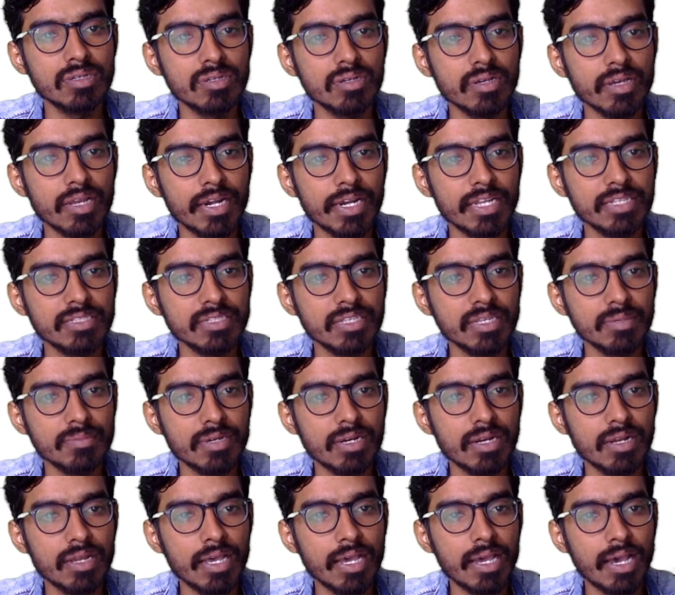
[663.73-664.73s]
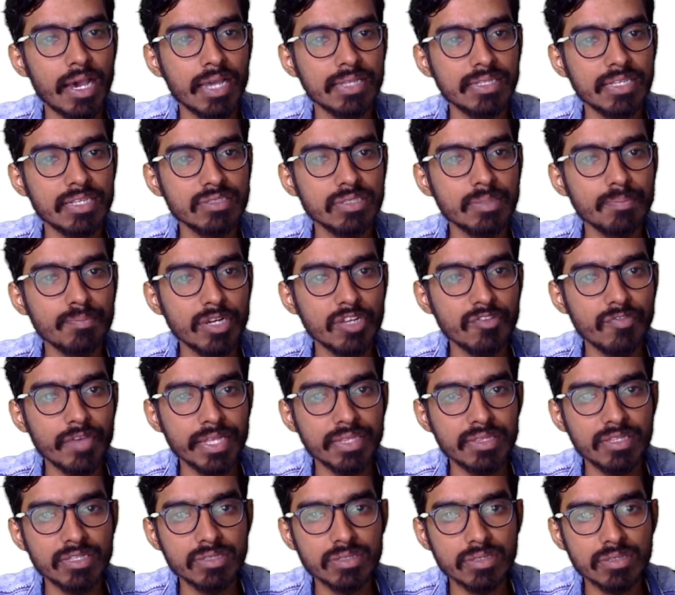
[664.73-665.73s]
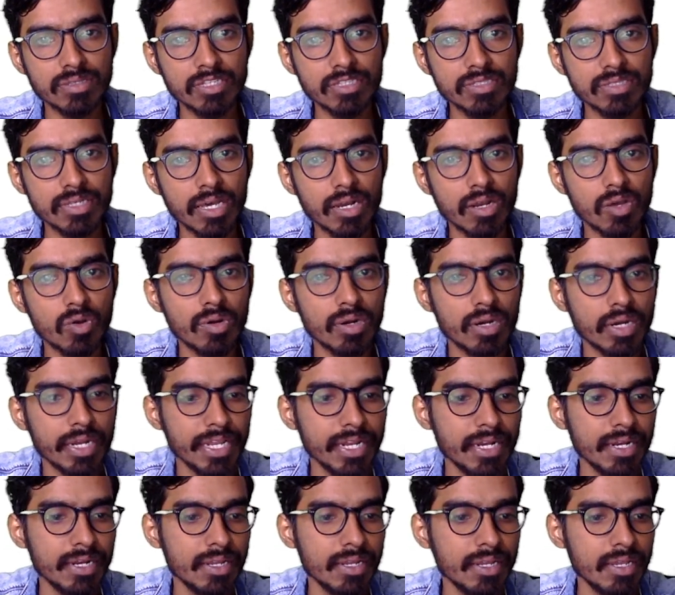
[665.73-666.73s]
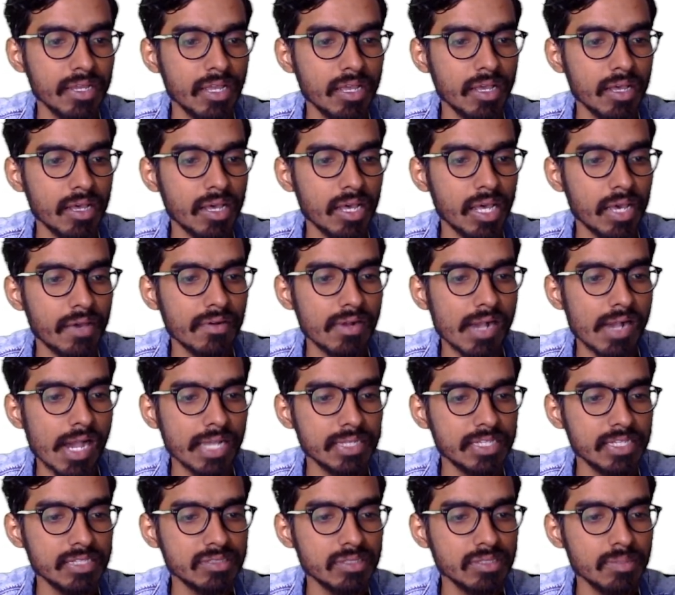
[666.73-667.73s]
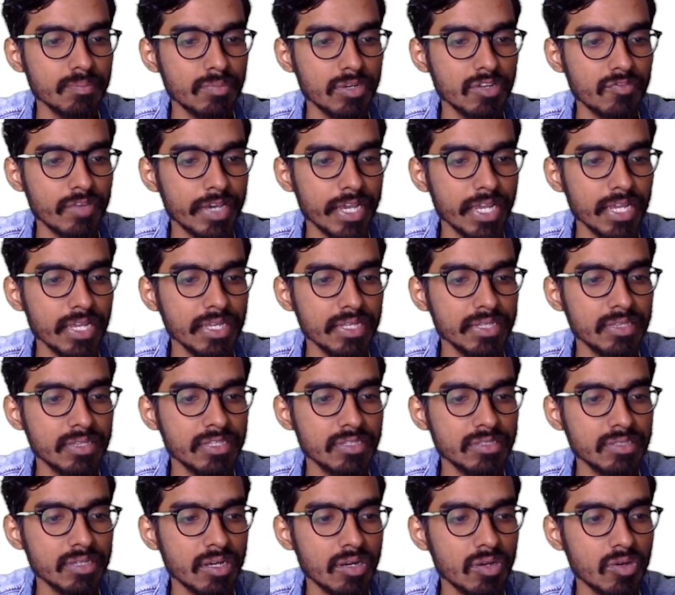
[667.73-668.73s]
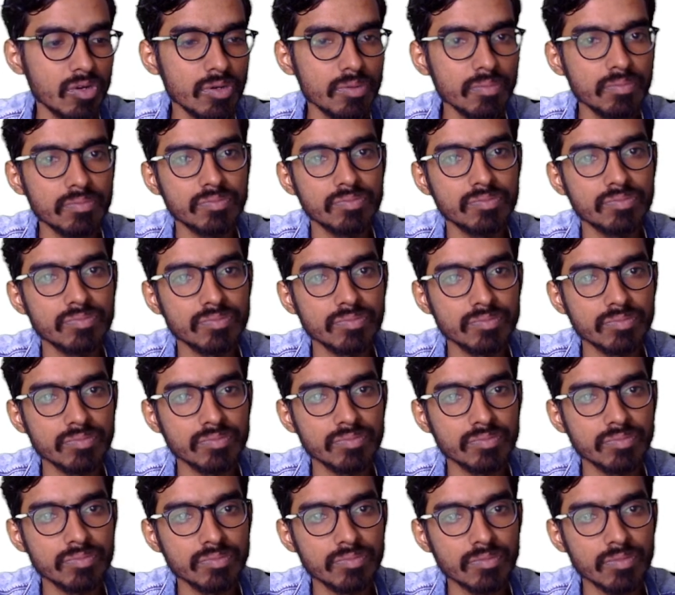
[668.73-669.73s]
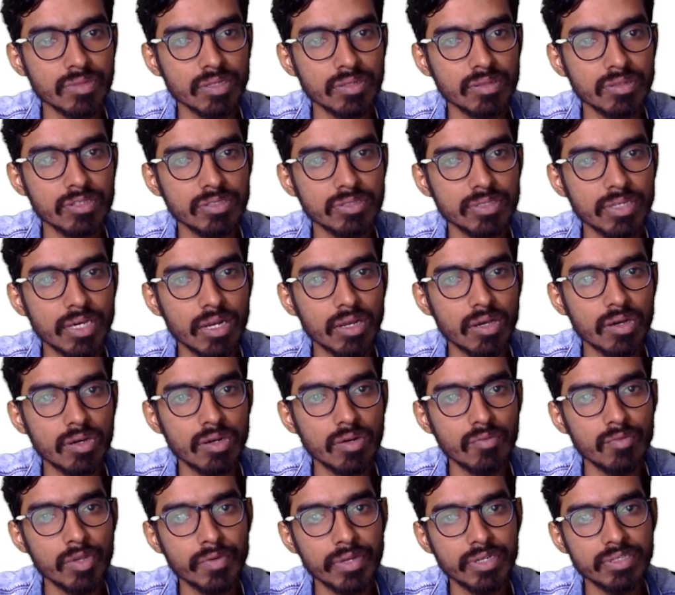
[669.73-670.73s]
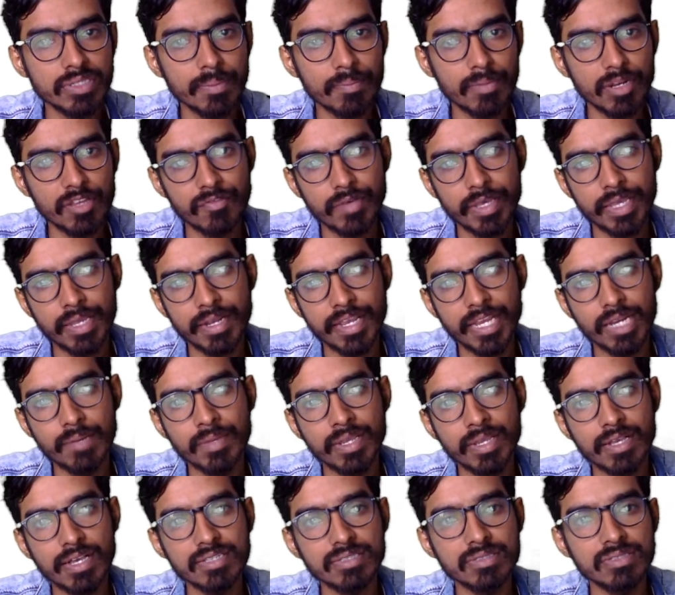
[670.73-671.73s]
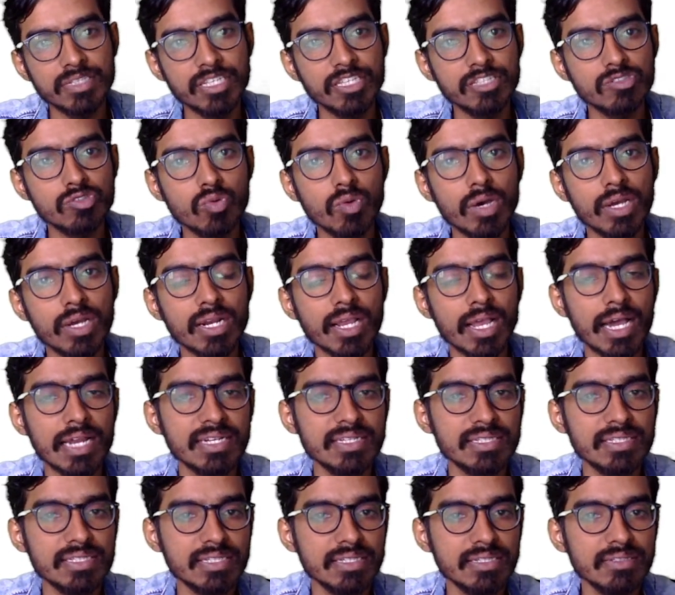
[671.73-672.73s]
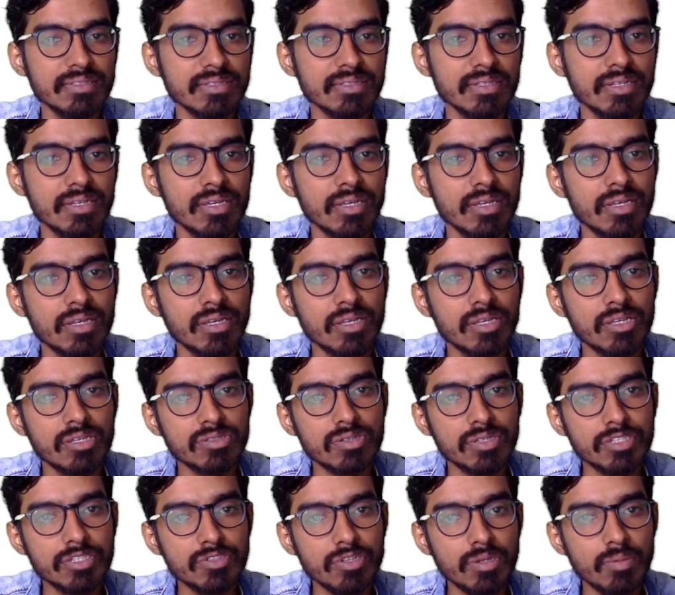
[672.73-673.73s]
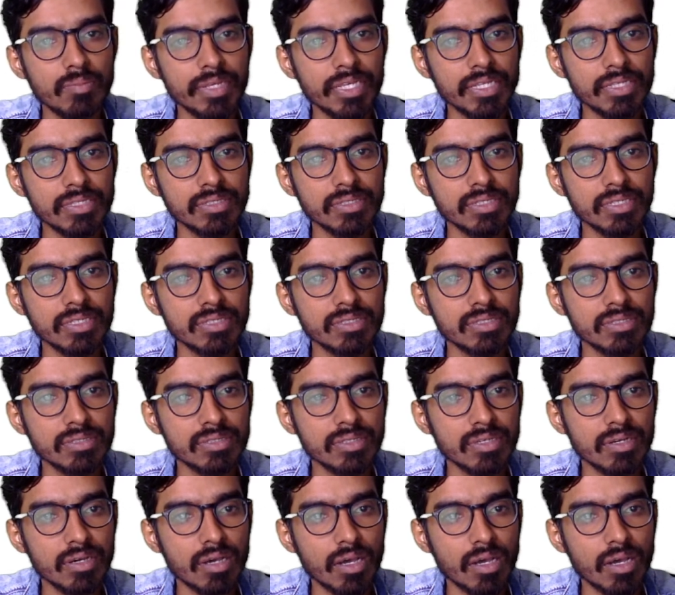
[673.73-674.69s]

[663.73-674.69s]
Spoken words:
I'll just simplify this alone, right? I'll just simplify this alone. This alone we will simplify, right? Because these two are constants. So this will be 6